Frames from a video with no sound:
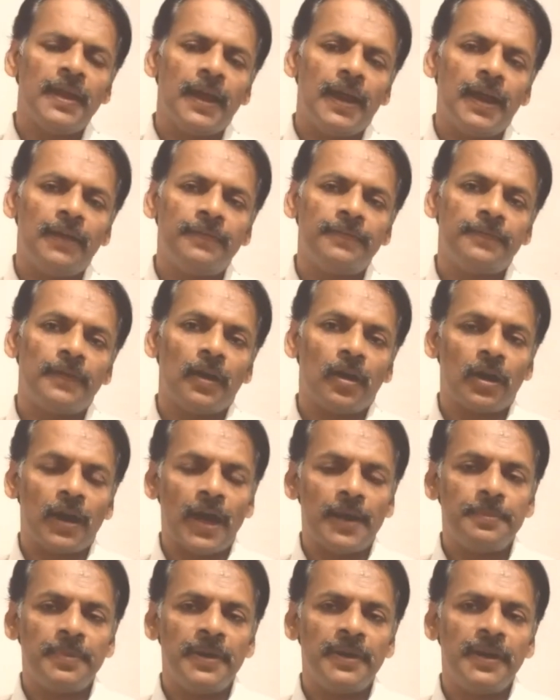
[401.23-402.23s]
of
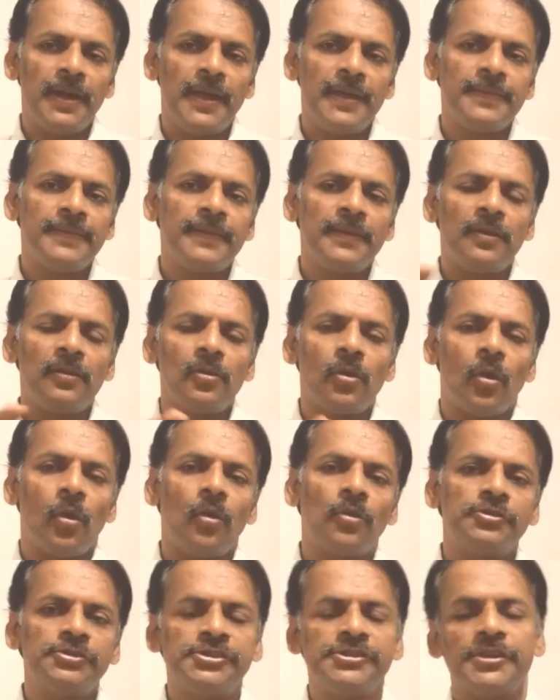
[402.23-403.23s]
carbon dioxide and
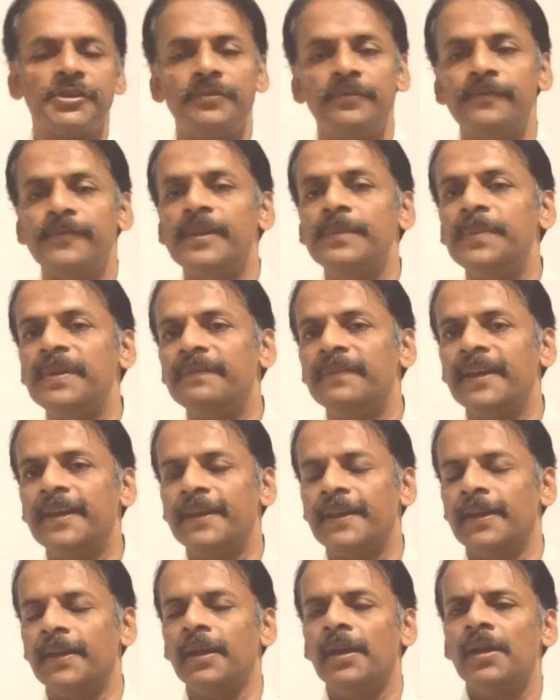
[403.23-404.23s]
oxygen will be
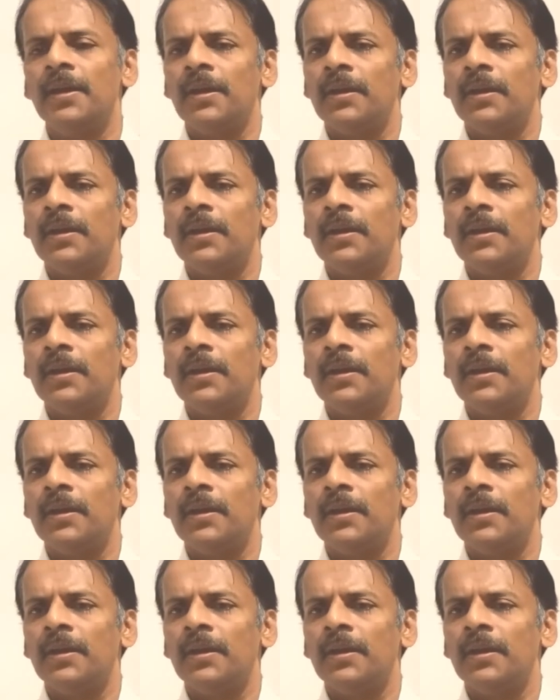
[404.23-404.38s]
varying.